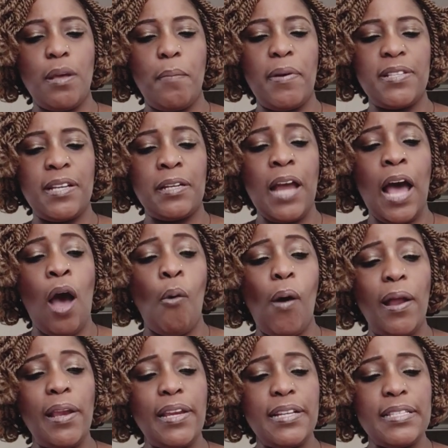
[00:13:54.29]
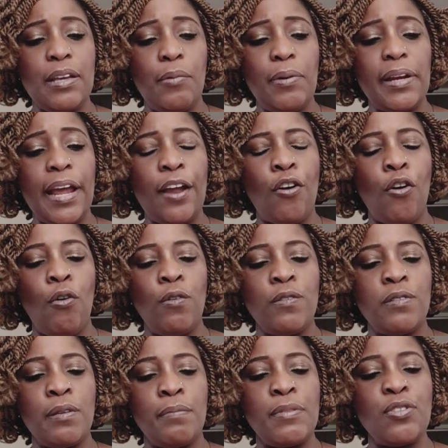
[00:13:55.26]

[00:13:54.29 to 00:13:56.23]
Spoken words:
About an hour later, when I called him,